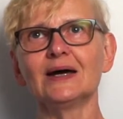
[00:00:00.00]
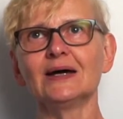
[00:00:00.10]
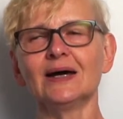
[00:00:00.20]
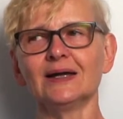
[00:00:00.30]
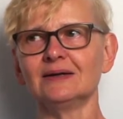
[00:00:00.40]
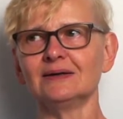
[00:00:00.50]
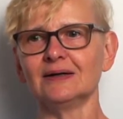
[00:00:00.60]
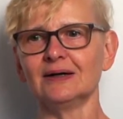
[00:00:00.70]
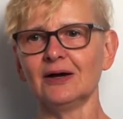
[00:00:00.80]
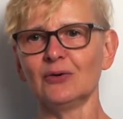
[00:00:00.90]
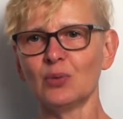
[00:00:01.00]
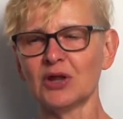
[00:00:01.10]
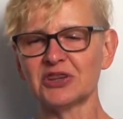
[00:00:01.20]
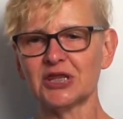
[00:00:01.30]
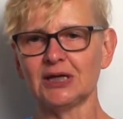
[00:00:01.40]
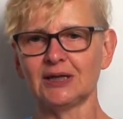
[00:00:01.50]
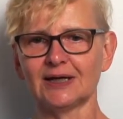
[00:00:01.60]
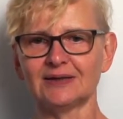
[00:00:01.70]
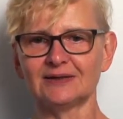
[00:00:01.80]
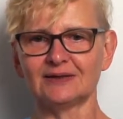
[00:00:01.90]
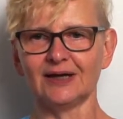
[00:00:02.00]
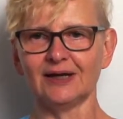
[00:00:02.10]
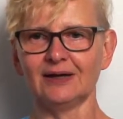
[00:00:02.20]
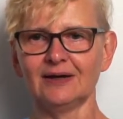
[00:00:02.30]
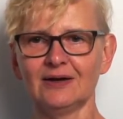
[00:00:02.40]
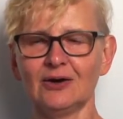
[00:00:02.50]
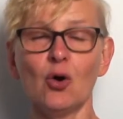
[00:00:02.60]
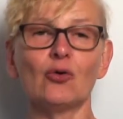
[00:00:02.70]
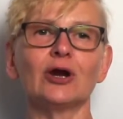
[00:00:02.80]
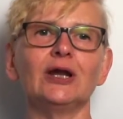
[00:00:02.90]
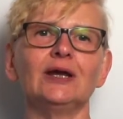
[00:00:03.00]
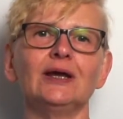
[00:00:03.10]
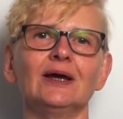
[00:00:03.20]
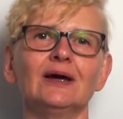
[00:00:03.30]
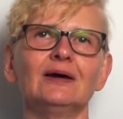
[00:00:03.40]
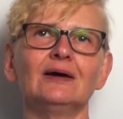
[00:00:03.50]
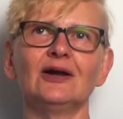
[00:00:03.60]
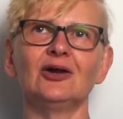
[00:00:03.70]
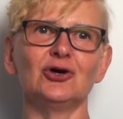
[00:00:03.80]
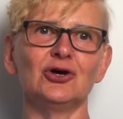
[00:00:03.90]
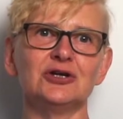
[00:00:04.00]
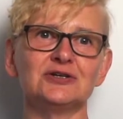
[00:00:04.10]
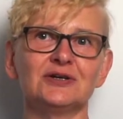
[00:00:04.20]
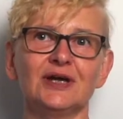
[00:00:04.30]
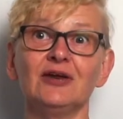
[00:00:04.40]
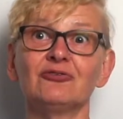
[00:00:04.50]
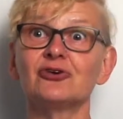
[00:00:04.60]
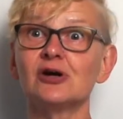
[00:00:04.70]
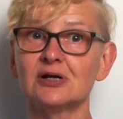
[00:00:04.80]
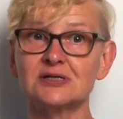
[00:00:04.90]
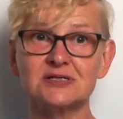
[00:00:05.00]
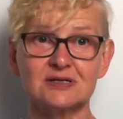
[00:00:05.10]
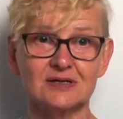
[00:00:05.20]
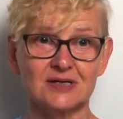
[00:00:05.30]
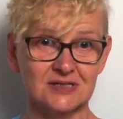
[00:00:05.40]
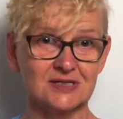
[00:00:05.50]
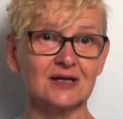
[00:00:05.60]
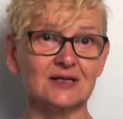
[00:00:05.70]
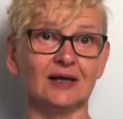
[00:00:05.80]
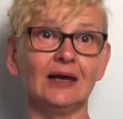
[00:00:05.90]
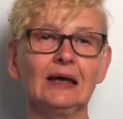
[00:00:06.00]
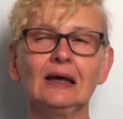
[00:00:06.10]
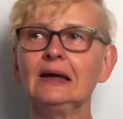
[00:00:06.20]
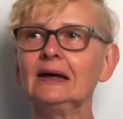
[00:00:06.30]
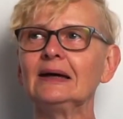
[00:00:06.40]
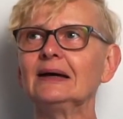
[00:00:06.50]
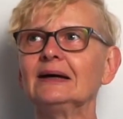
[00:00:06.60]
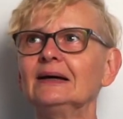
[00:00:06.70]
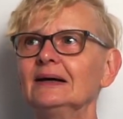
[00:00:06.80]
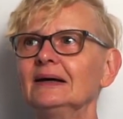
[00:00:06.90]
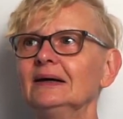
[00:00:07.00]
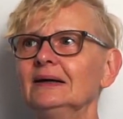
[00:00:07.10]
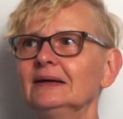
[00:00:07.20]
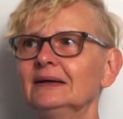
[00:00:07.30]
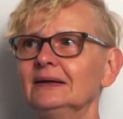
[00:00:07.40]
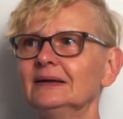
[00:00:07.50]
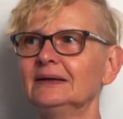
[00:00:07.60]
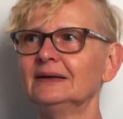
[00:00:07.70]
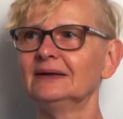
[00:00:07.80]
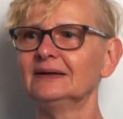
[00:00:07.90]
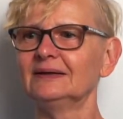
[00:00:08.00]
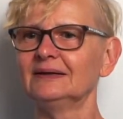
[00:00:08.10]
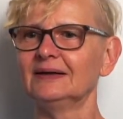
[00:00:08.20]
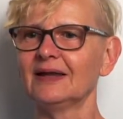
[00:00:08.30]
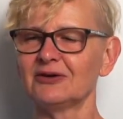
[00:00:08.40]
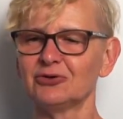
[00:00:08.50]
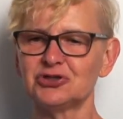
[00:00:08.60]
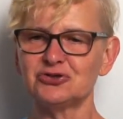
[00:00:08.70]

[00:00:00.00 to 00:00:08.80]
And one thing that I already learned in France exactly, there were two